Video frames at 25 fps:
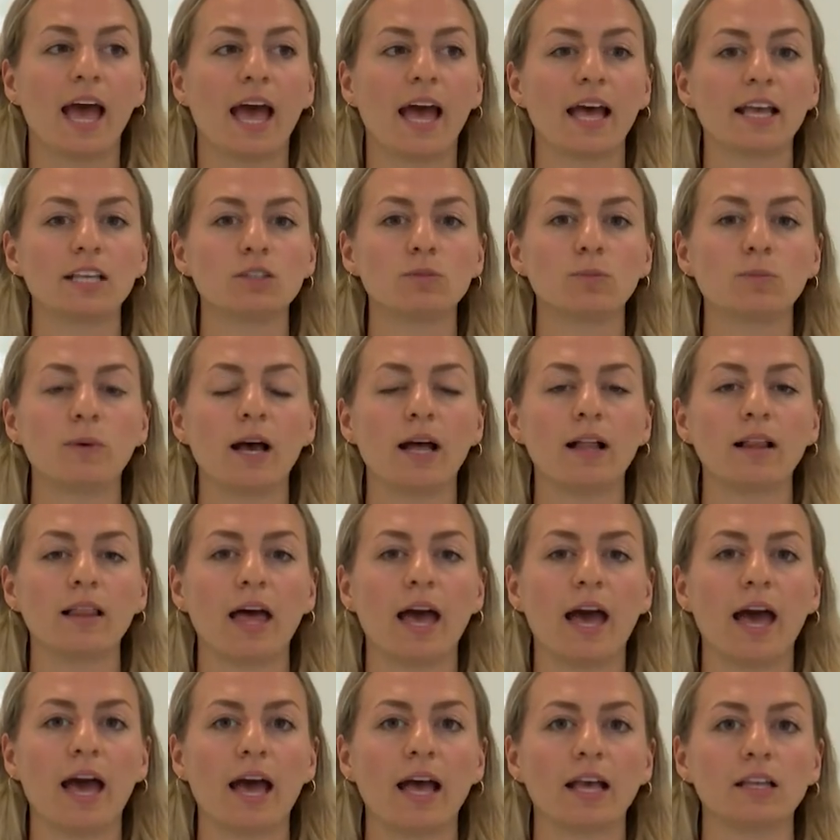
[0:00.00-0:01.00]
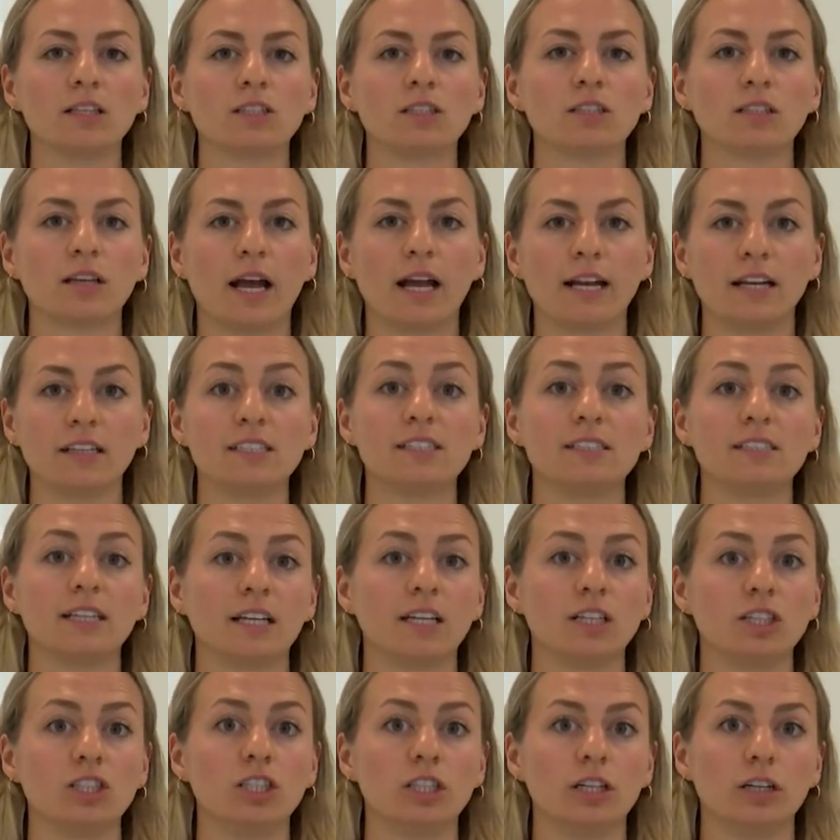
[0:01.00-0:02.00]
as well as kind of
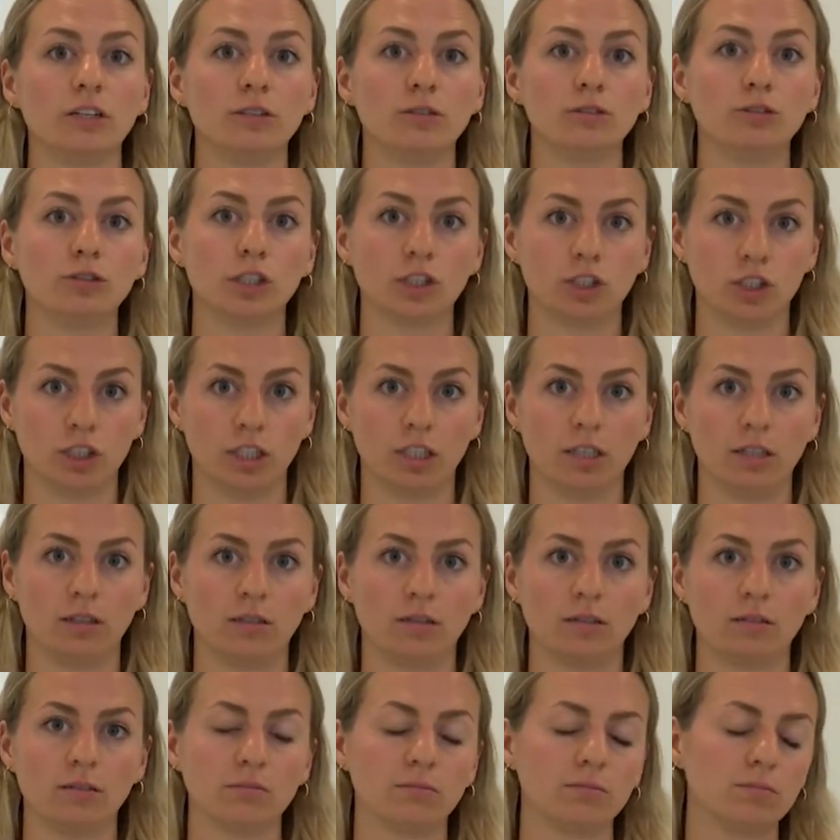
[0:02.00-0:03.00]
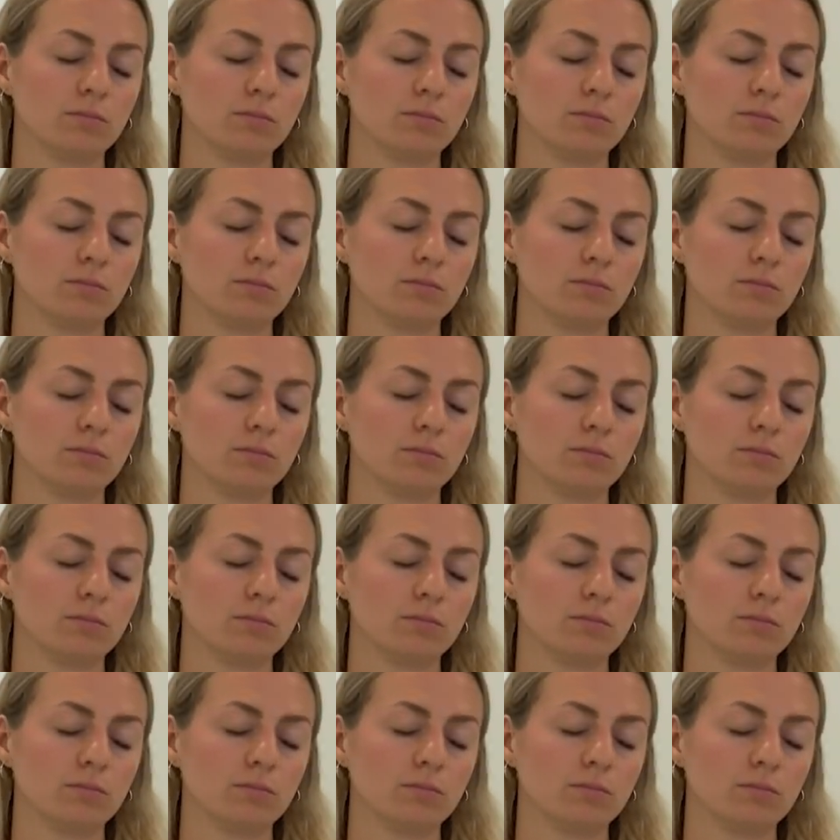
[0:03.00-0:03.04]
sticking to your nutrition